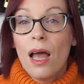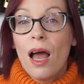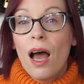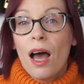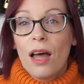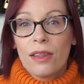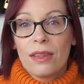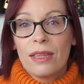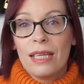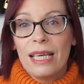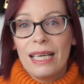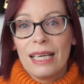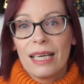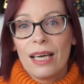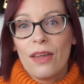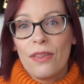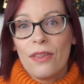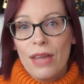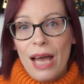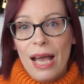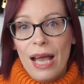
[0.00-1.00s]
I
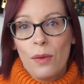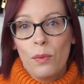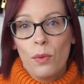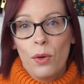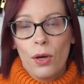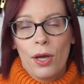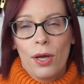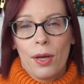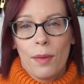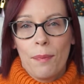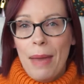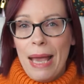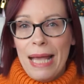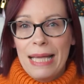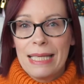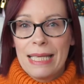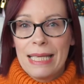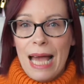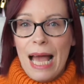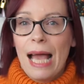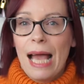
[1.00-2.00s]
think they work
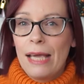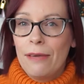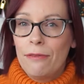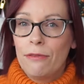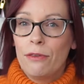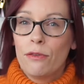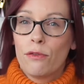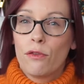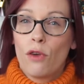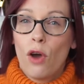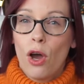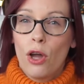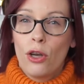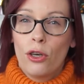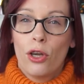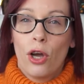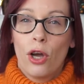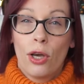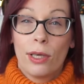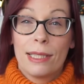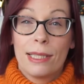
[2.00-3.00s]
better if you've got a
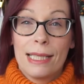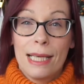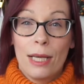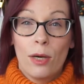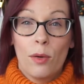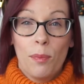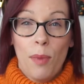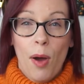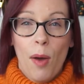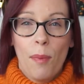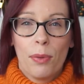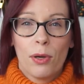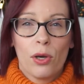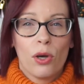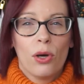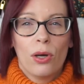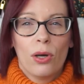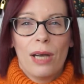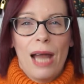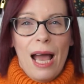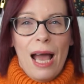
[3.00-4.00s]
nice little pop of
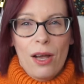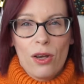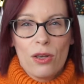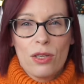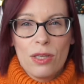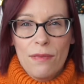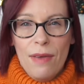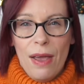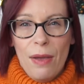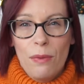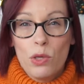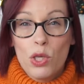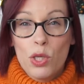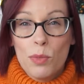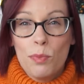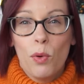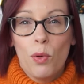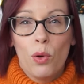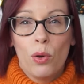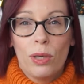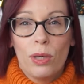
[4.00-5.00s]
colour because of how
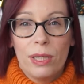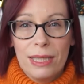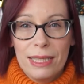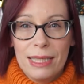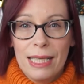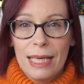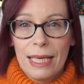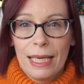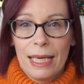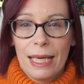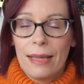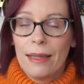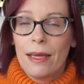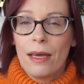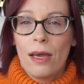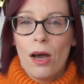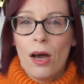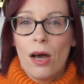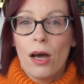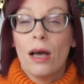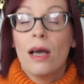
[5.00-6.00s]
small and dinky they
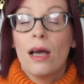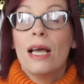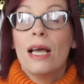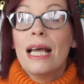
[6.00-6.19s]
are.